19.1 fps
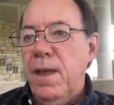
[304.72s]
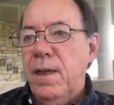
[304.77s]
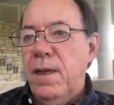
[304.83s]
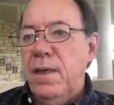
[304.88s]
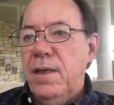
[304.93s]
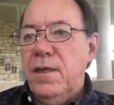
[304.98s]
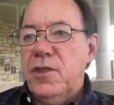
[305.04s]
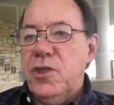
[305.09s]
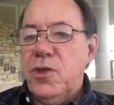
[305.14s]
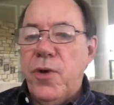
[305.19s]

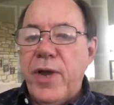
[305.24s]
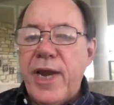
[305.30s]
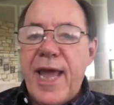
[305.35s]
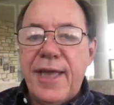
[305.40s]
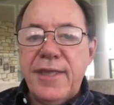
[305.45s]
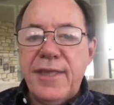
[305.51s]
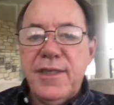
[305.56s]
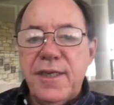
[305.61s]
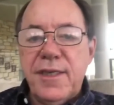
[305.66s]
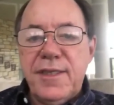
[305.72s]
So it
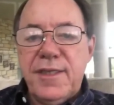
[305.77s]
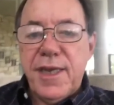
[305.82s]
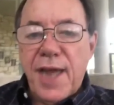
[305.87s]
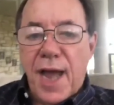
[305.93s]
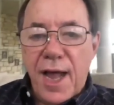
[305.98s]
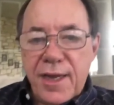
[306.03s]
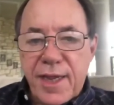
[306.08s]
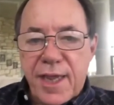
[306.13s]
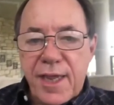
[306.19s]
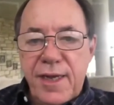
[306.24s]
has a
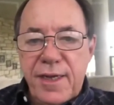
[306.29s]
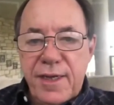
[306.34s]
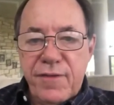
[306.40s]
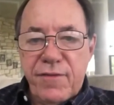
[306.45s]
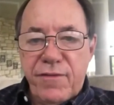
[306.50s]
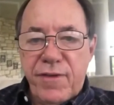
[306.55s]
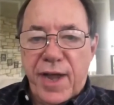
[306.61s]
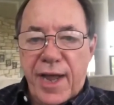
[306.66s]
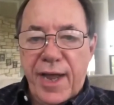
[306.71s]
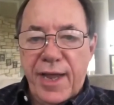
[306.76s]
docking
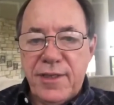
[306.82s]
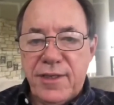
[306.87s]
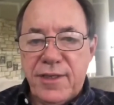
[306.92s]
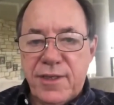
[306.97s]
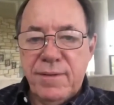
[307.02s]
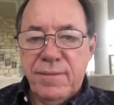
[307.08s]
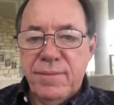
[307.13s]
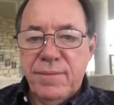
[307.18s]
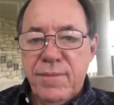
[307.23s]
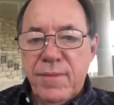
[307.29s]
device.
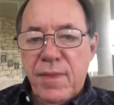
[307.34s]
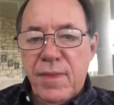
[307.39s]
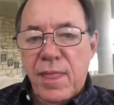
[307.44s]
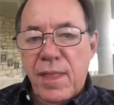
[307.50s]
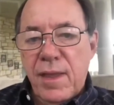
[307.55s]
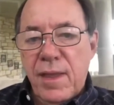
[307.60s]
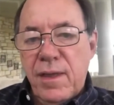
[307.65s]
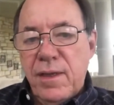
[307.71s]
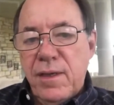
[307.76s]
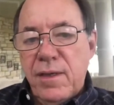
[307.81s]

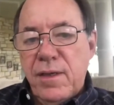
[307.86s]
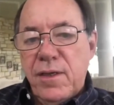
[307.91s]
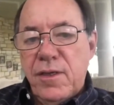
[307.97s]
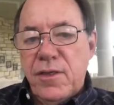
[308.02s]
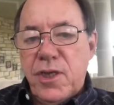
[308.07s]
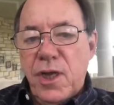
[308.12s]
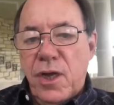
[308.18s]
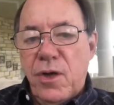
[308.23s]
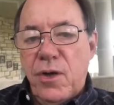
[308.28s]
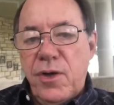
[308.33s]

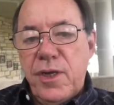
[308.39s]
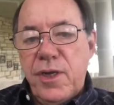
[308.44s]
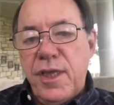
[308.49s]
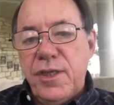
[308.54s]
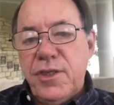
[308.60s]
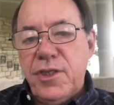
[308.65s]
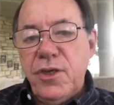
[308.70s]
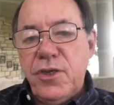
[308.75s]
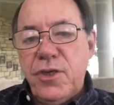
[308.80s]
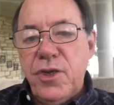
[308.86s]
So it
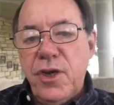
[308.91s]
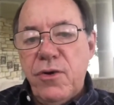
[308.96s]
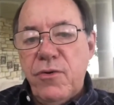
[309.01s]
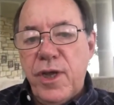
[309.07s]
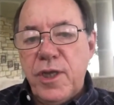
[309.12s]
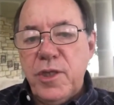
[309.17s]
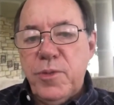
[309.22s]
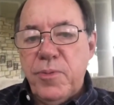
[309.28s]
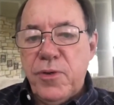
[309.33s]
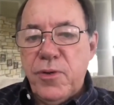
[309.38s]
gets into your
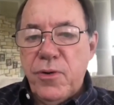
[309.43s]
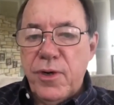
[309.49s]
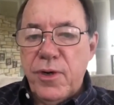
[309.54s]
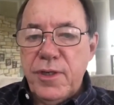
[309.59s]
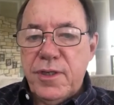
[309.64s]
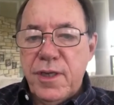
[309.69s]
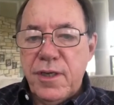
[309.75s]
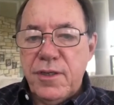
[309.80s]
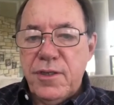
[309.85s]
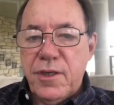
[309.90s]
respiratory
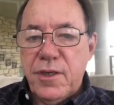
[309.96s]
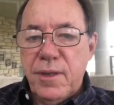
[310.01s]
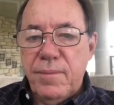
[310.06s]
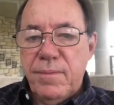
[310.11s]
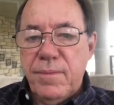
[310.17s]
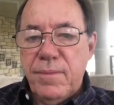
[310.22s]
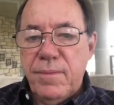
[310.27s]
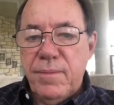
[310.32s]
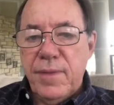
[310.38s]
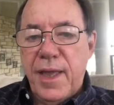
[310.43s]

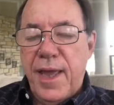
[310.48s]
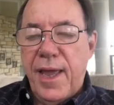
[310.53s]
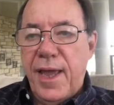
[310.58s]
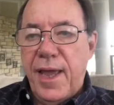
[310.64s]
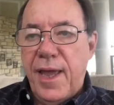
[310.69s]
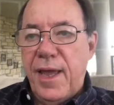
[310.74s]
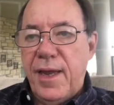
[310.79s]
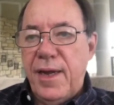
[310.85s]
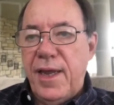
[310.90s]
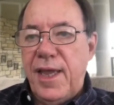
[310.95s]
system
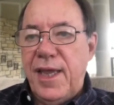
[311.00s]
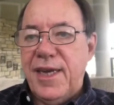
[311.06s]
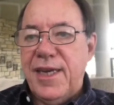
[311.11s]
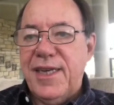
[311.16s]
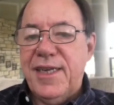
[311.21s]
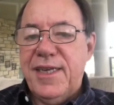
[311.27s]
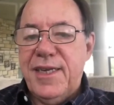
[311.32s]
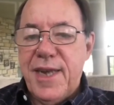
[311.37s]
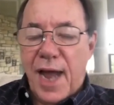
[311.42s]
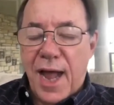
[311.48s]
and it
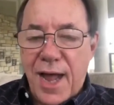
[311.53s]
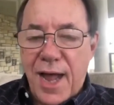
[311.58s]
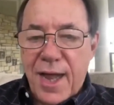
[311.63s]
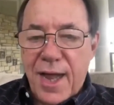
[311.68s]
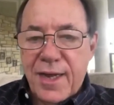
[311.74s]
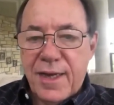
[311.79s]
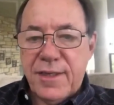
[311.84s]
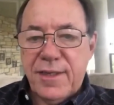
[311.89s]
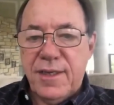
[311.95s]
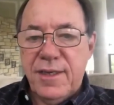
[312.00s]

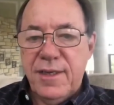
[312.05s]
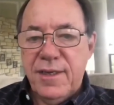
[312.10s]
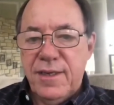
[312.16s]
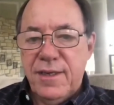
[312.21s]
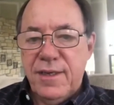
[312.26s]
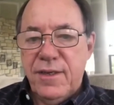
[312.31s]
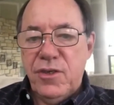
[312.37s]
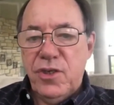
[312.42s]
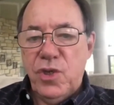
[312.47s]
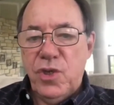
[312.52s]
docks
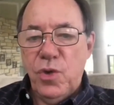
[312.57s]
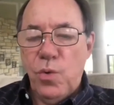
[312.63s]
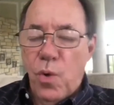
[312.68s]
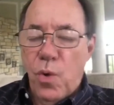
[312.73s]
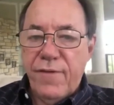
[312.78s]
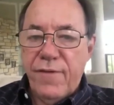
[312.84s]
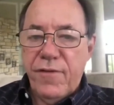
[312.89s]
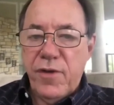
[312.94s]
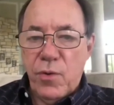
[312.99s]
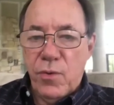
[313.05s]
to one
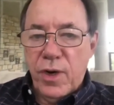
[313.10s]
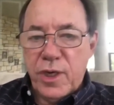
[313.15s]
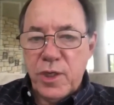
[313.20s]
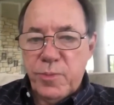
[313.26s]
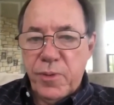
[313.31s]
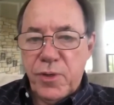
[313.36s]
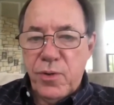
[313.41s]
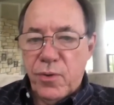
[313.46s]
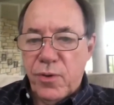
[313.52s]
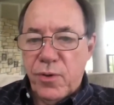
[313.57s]
of your
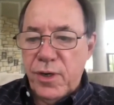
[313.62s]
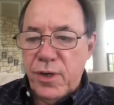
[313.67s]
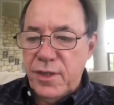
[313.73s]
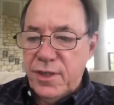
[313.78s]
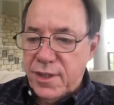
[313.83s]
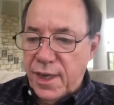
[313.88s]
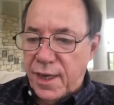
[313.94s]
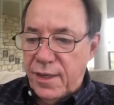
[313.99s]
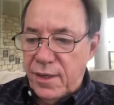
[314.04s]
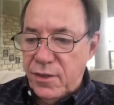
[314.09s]
respiratory
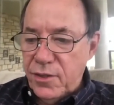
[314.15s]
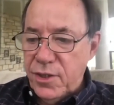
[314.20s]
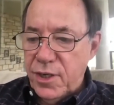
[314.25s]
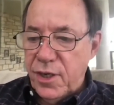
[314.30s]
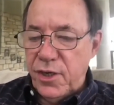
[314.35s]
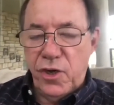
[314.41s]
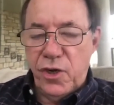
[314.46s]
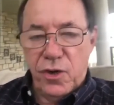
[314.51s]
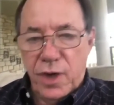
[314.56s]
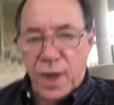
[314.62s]
cells in
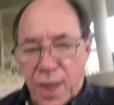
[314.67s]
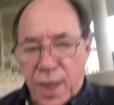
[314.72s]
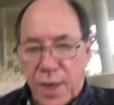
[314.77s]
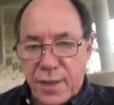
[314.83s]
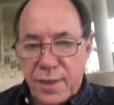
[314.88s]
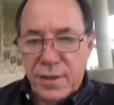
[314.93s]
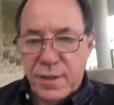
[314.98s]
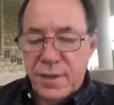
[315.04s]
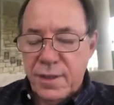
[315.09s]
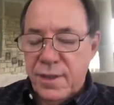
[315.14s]
your
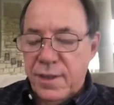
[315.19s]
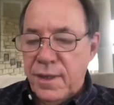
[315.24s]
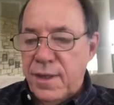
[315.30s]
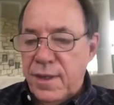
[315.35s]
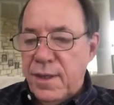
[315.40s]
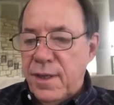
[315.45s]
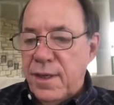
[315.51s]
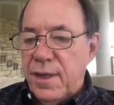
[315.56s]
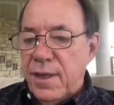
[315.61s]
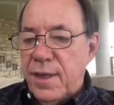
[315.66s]
lungs.
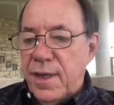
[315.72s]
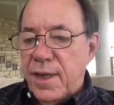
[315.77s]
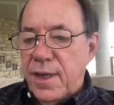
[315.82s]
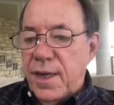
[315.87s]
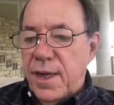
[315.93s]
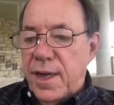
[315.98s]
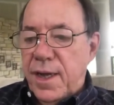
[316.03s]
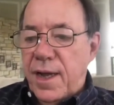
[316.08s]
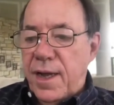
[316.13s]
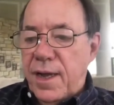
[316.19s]

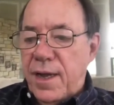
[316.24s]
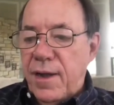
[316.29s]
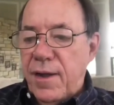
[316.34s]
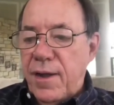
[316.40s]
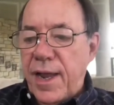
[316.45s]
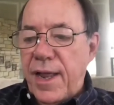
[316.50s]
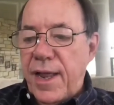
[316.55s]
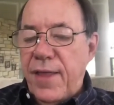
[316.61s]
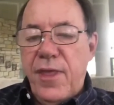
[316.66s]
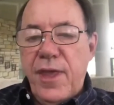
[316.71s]
Uh,
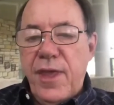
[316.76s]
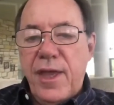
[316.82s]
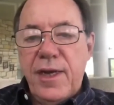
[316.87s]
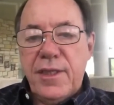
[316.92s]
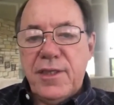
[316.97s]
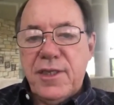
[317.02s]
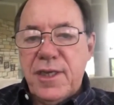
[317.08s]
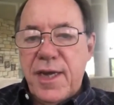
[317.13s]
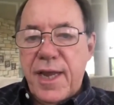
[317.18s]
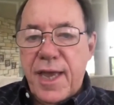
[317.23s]
and then
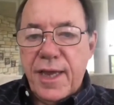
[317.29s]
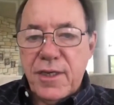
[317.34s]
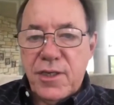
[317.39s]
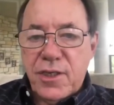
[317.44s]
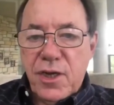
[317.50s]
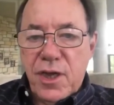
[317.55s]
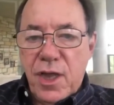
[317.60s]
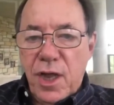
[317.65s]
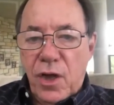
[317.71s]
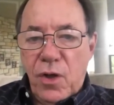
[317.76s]
its
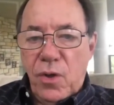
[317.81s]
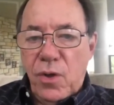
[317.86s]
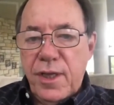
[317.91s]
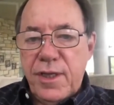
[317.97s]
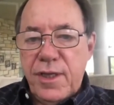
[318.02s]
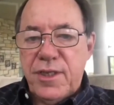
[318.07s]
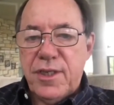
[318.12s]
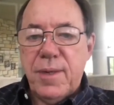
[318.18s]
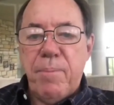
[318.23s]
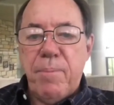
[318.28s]
next goal
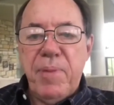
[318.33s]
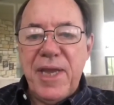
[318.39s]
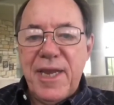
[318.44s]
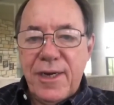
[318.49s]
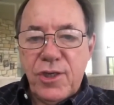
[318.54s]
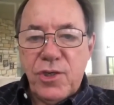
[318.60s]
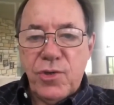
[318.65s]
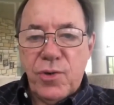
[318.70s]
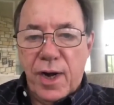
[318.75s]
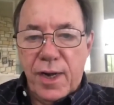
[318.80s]
is to
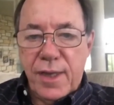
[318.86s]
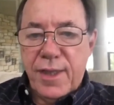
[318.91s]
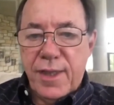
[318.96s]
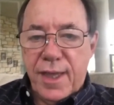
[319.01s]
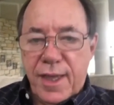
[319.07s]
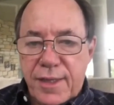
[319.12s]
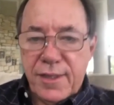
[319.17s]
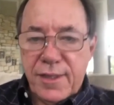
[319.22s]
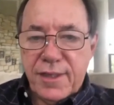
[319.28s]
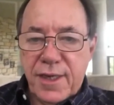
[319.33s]
penetrate
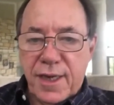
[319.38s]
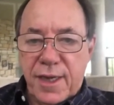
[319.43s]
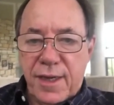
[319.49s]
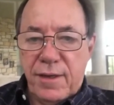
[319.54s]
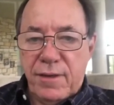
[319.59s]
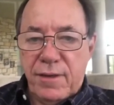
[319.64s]
that cell.